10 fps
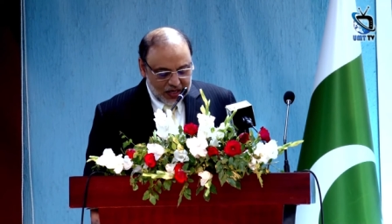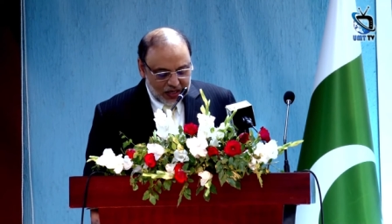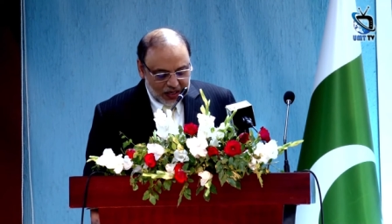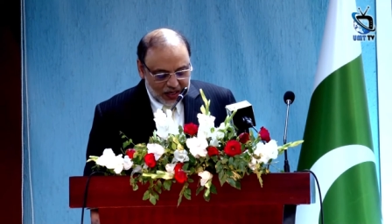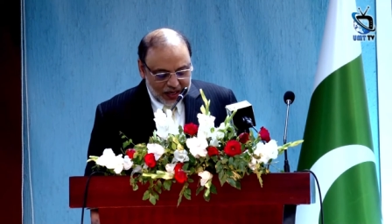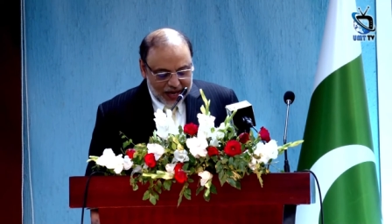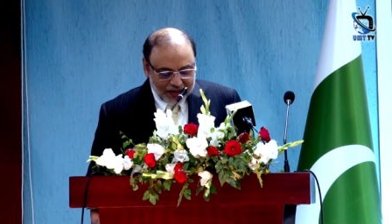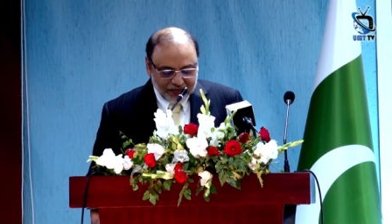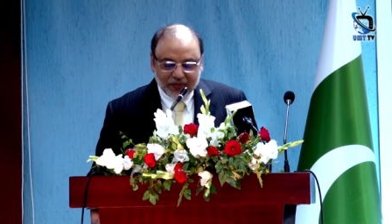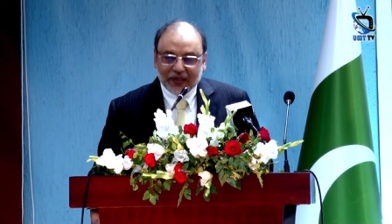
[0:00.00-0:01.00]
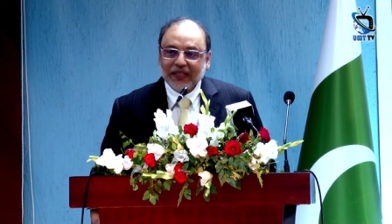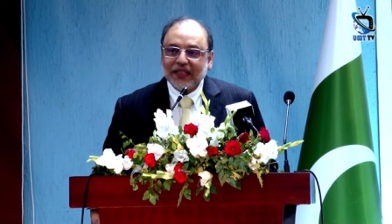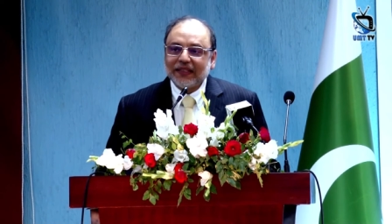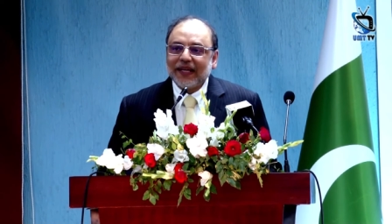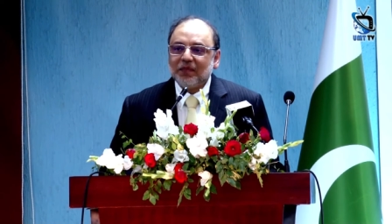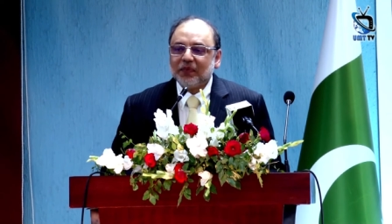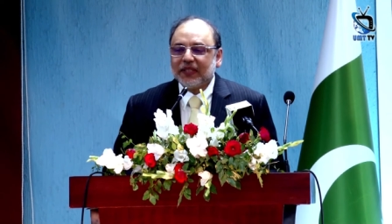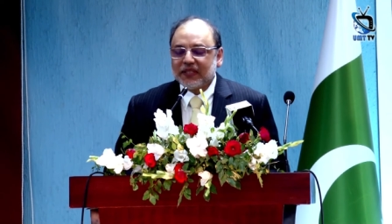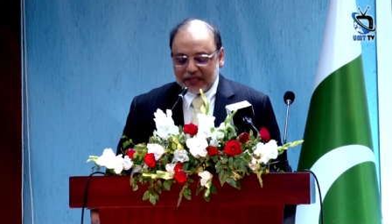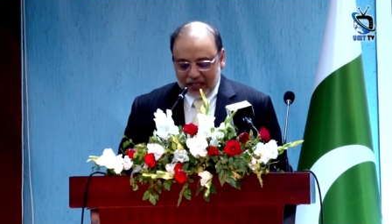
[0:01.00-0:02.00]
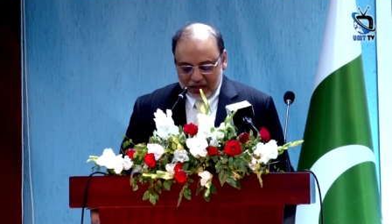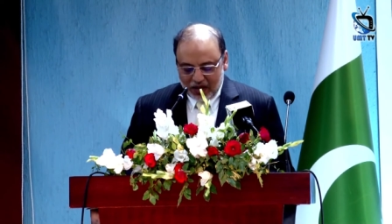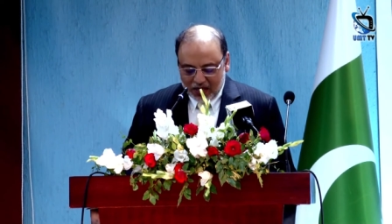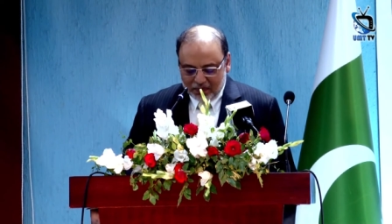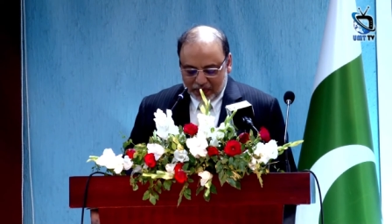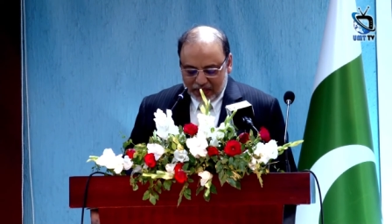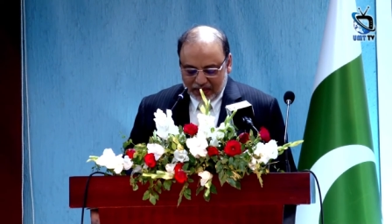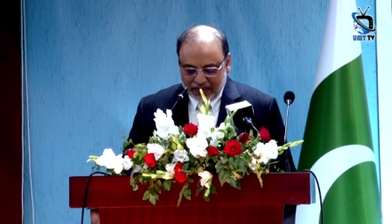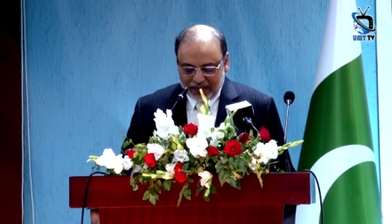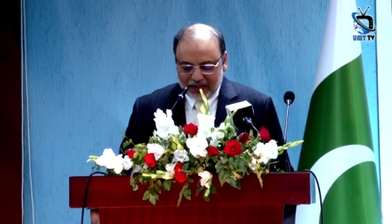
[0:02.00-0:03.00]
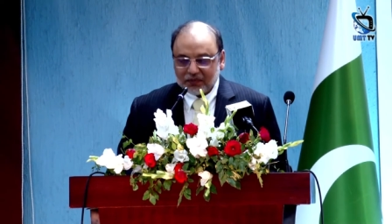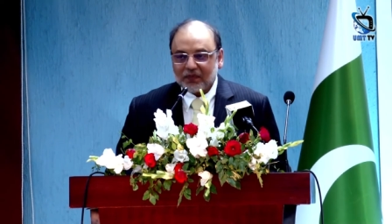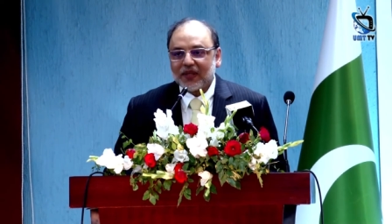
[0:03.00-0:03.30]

Uh, I feel that happiness cannot be there